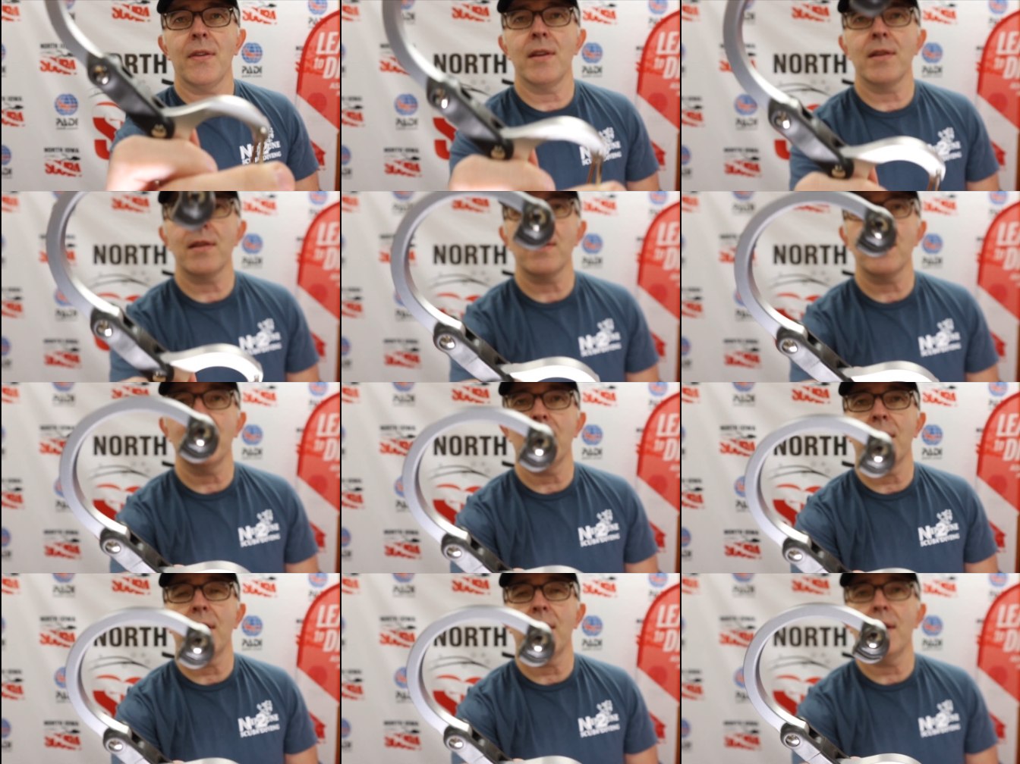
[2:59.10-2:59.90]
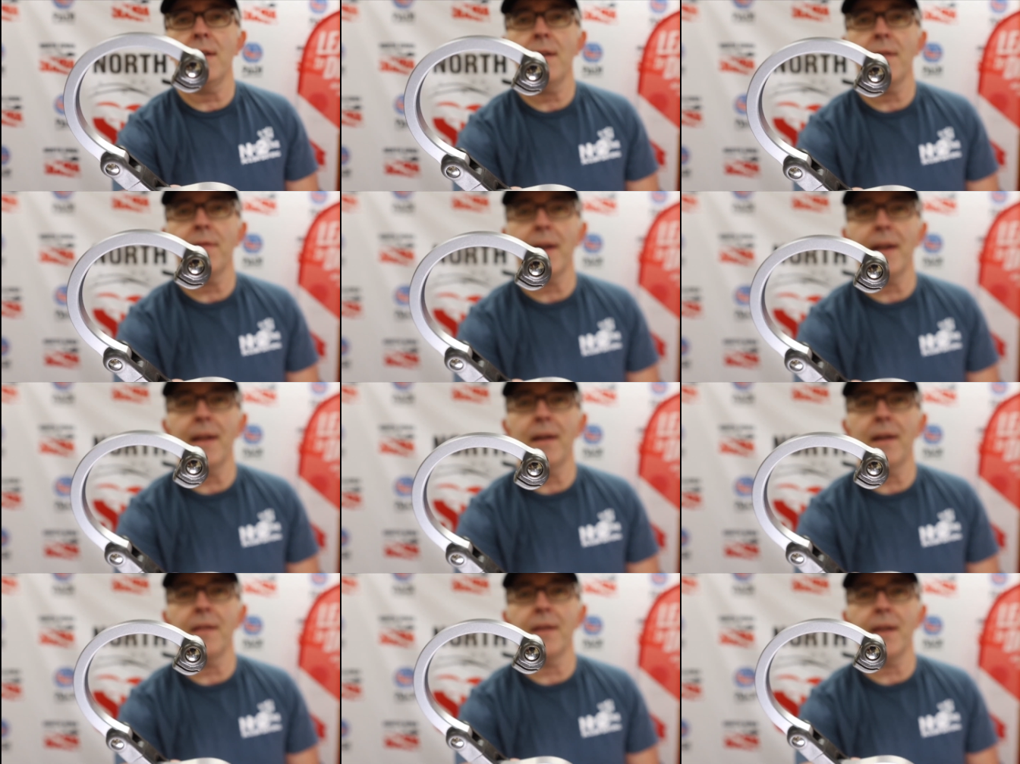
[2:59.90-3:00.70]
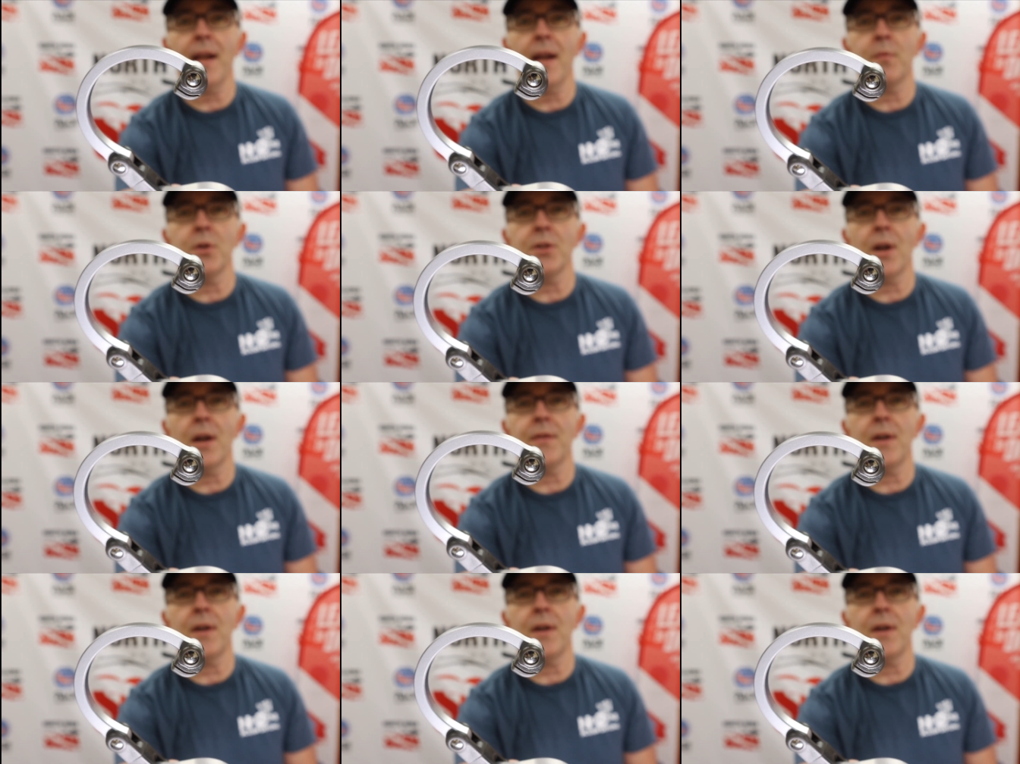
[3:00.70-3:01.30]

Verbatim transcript: this, uh, if I can get it in the camera shot